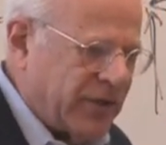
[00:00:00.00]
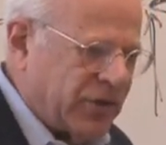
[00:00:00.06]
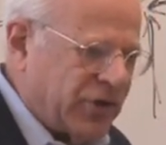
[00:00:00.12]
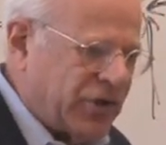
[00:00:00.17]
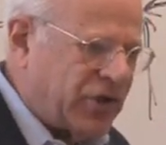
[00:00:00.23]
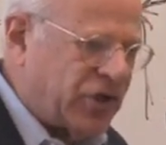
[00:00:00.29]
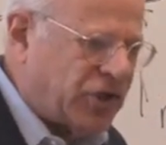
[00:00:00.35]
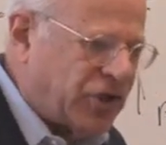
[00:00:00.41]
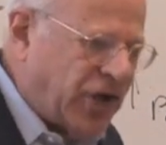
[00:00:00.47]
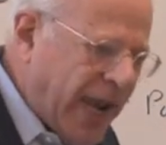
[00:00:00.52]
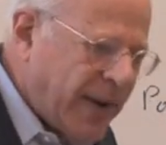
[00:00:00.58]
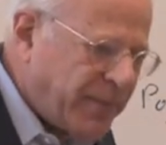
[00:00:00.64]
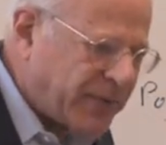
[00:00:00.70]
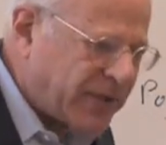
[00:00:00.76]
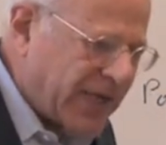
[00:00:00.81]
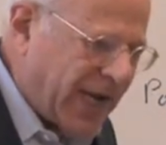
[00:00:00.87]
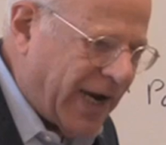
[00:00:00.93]

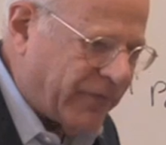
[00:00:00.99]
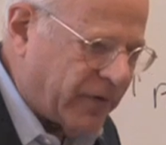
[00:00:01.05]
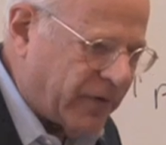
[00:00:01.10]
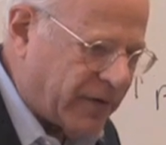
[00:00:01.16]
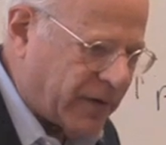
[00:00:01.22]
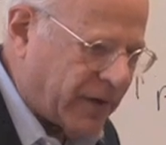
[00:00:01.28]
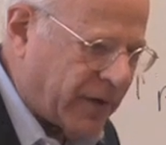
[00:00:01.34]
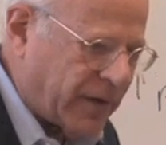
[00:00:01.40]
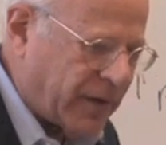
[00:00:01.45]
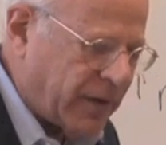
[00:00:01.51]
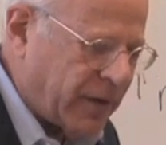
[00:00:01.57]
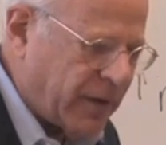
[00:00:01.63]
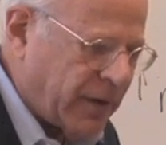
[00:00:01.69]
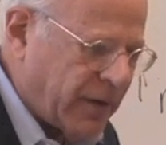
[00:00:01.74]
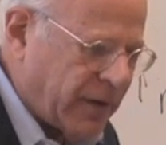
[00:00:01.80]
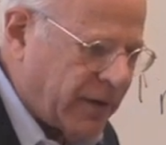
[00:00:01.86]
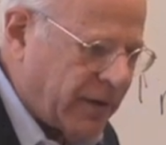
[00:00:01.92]
shapes everything
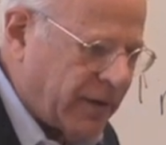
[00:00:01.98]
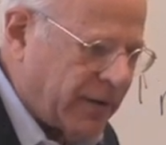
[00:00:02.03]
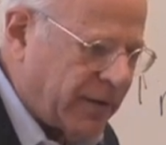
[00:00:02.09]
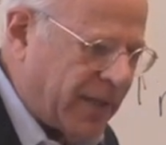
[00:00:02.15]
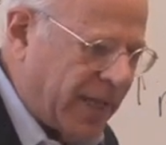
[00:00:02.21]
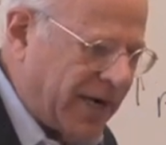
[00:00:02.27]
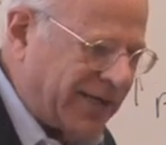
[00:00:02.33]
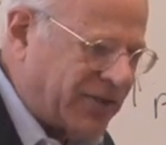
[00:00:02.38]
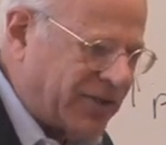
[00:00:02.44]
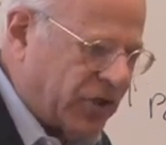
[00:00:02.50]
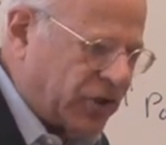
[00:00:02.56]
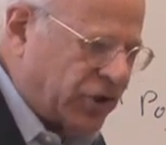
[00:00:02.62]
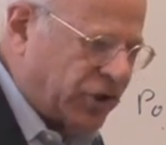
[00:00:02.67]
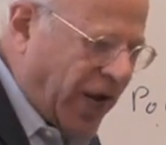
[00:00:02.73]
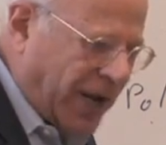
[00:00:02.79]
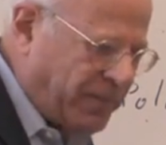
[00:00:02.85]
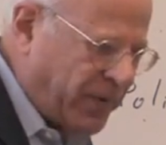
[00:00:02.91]
that is
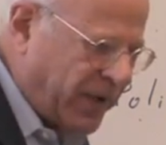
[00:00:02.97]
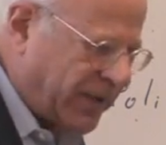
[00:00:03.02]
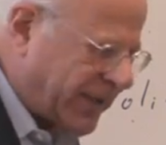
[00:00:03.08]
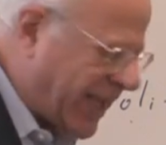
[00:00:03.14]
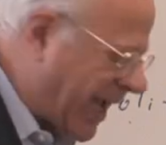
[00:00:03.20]
shaping